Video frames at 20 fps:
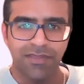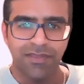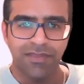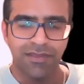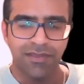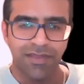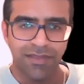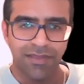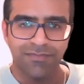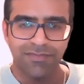
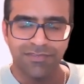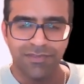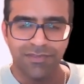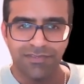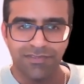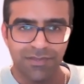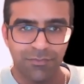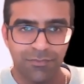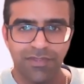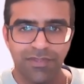Okay, so in
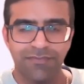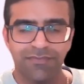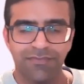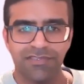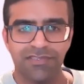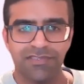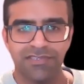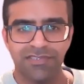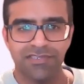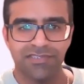summary, this
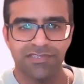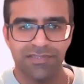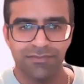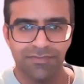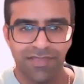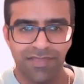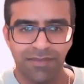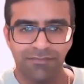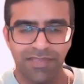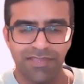is the system
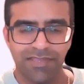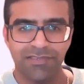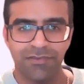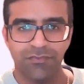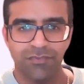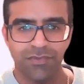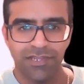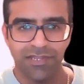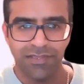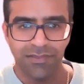that makes it
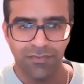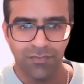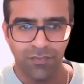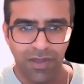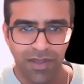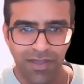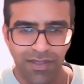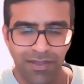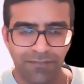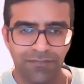really
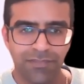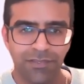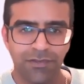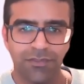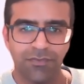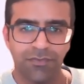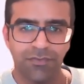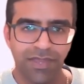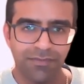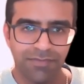work. Got
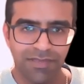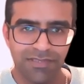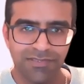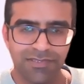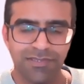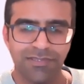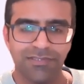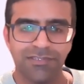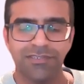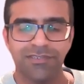the right
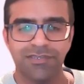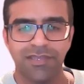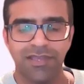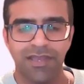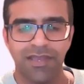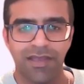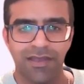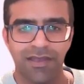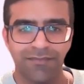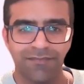message
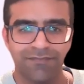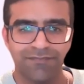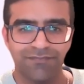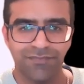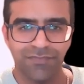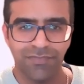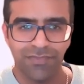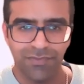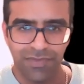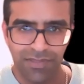
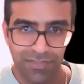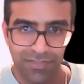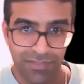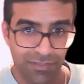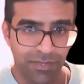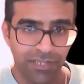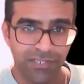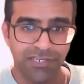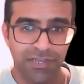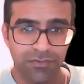in the
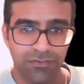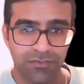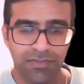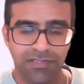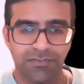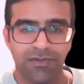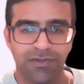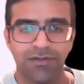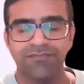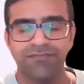right channel
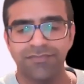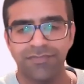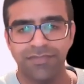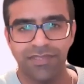as well.